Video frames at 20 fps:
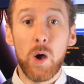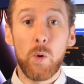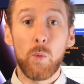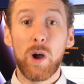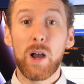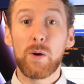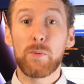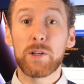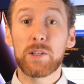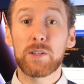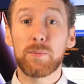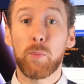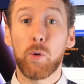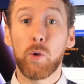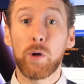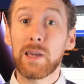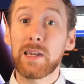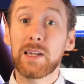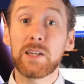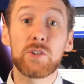where we're
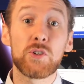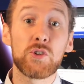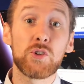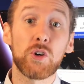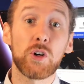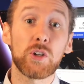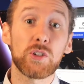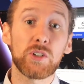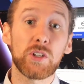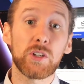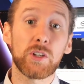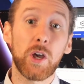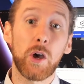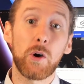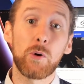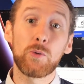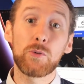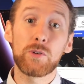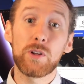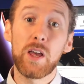deploying just the
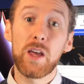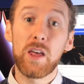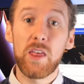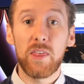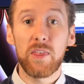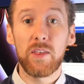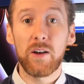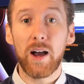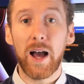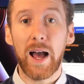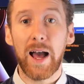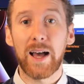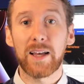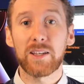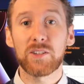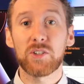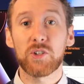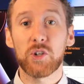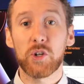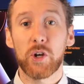code that has